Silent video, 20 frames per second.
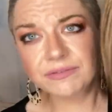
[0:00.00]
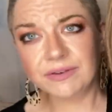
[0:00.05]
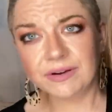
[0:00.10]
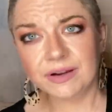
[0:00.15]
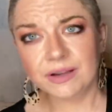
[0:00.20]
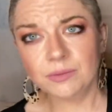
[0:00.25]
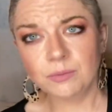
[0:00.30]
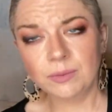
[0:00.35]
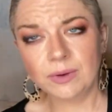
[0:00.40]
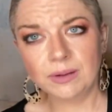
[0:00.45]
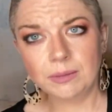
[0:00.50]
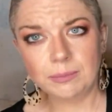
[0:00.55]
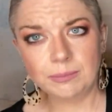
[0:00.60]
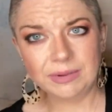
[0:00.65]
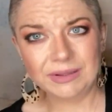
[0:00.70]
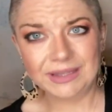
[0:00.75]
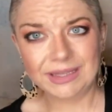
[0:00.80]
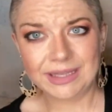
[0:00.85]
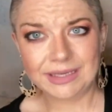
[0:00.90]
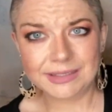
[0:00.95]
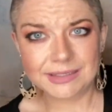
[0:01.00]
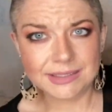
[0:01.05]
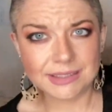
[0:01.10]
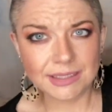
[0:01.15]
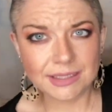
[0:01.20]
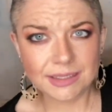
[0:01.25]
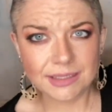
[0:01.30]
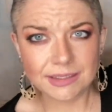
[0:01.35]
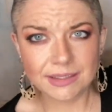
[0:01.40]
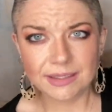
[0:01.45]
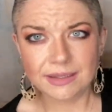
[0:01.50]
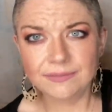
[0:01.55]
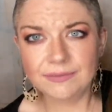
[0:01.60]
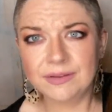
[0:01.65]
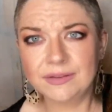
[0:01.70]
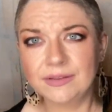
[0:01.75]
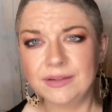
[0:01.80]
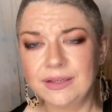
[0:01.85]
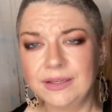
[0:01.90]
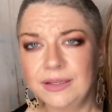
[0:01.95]
very well blended,
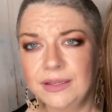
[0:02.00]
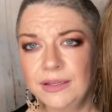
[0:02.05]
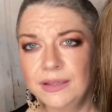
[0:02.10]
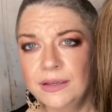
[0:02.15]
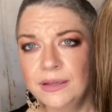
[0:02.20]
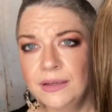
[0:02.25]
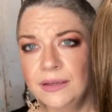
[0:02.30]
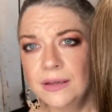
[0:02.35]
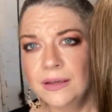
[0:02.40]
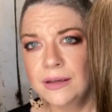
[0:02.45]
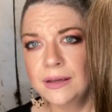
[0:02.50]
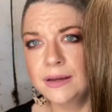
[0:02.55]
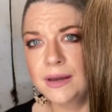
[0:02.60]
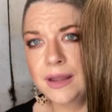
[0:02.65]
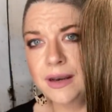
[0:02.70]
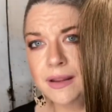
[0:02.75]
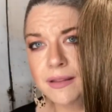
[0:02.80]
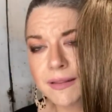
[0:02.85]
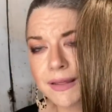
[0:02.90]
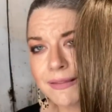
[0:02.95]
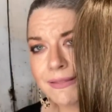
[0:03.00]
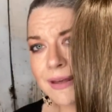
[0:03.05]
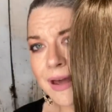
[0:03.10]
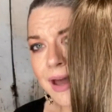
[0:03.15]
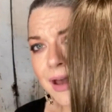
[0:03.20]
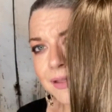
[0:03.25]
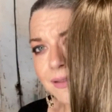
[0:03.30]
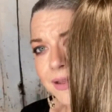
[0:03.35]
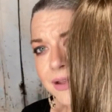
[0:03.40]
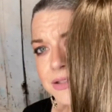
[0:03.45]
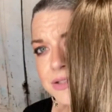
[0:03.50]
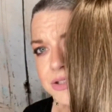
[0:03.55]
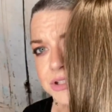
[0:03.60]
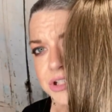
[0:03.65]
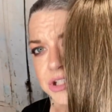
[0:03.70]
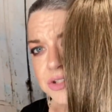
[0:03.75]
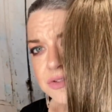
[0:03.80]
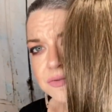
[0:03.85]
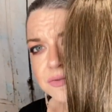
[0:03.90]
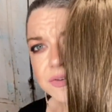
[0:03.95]
evenly, kind of like the highlights are
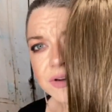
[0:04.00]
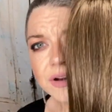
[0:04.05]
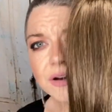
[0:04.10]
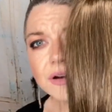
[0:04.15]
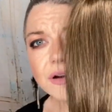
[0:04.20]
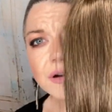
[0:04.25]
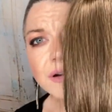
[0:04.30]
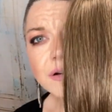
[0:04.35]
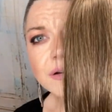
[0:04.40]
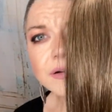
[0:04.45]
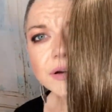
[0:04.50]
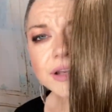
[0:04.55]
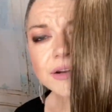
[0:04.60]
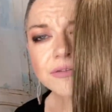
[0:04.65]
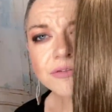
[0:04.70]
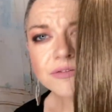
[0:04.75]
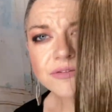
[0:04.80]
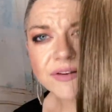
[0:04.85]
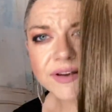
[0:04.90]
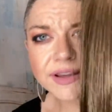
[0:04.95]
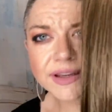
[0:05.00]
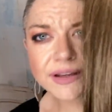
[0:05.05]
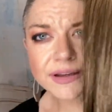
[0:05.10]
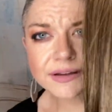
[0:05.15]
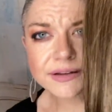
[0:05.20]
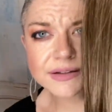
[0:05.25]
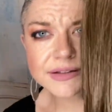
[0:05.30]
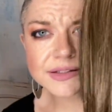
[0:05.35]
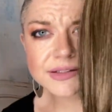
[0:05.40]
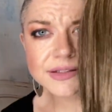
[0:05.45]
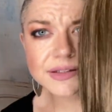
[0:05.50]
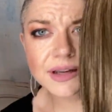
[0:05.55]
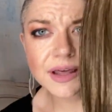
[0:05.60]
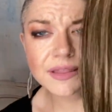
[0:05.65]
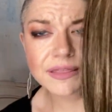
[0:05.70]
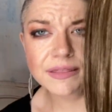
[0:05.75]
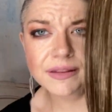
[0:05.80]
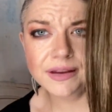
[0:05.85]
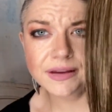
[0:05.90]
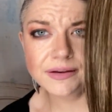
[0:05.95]
just very faint,
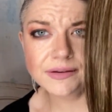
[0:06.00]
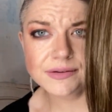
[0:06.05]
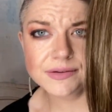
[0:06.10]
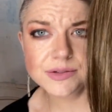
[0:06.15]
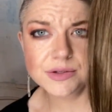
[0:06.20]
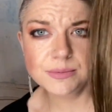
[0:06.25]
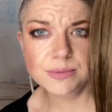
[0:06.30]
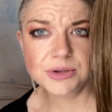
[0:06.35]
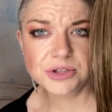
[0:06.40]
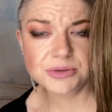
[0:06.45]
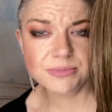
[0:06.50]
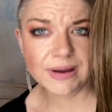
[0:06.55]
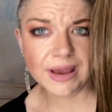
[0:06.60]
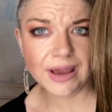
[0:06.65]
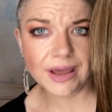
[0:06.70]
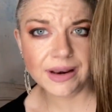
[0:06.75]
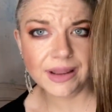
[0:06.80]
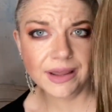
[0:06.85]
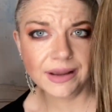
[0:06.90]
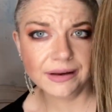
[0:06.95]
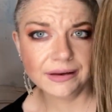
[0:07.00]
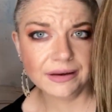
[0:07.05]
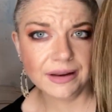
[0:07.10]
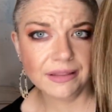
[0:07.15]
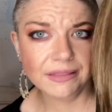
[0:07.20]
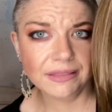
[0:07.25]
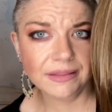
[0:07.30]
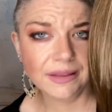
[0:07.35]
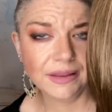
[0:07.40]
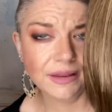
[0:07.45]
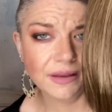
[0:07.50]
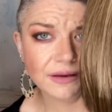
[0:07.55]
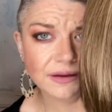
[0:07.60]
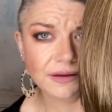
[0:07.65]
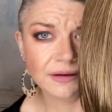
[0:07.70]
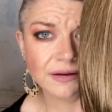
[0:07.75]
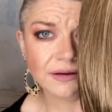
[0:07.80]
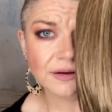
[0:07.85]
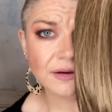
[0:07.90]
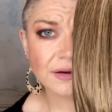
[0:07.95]
nothing super dramatic,
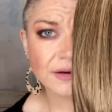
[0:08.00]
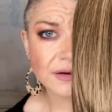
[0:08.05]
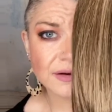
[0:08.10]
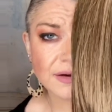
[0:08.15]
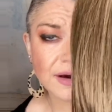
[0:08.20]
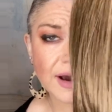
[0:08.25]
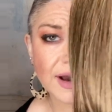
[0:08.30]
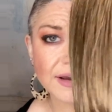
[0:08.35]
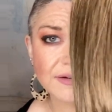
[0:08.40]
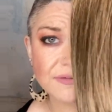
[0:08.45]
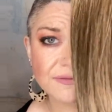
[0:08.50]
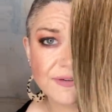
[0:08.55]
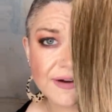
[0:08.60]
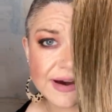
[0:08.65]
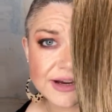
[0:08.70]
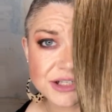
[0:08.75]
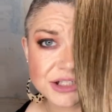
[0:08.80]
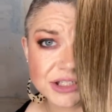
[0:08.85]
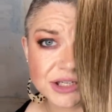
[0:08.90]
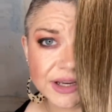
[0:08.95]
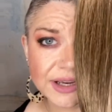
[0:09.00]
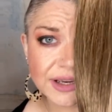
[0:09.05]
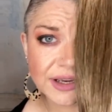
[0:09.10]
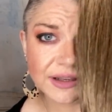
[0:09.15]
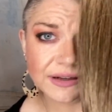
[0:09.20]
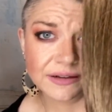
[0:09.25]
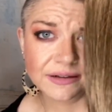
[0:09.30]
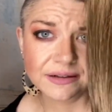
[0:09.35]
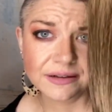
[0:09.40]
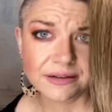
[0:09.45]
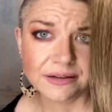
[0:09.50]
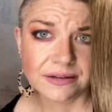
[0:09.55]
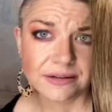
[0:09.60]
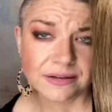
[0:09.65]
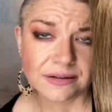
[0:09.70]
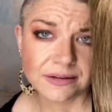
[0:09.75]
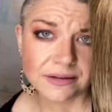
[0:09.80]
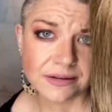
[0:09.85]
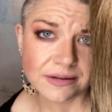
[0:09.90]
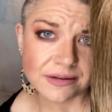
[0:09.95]
nothing high fashion,
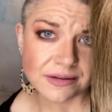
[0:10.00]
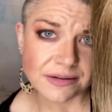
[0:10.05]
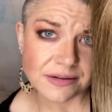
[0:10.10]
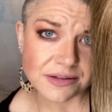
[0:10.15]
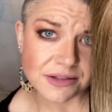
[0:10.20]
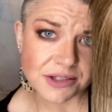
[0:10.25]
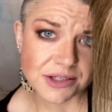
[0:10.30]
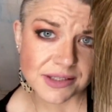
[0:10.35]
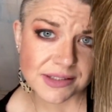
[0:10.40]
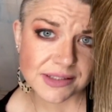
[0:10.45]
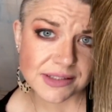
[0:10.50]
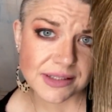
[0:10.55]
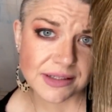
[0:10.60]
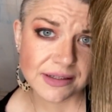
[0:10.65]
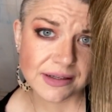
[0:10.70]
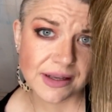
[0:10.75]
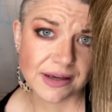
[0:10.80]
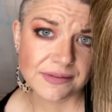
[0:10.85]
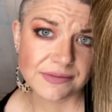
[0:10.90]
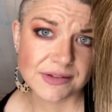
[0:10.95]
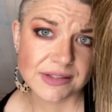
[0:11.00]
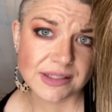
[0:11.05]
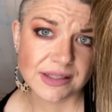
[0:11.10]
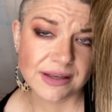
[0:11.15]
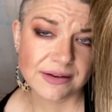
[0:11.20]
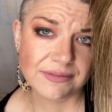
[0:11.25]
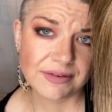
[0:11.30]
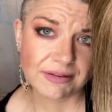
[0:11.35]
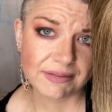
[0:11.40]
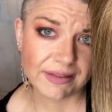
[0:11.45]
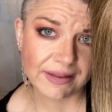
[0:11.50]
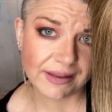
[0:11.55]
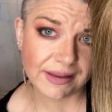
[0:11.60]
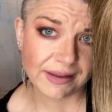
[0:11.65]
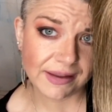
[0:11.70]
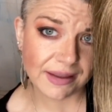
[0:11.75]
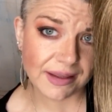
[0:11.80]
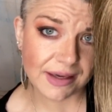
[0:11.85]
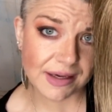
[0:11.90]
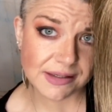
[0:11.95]
just enough to give it like a
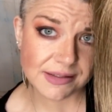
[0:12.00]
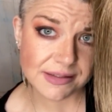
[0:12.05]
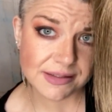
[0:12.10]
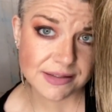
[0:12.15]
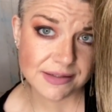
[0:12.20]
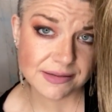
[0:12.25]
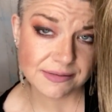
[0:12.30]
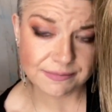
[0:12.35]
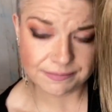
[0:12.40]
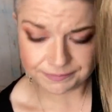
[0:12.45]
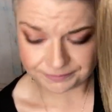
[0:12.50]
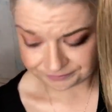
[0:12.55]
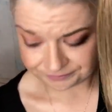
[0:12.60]
kiss.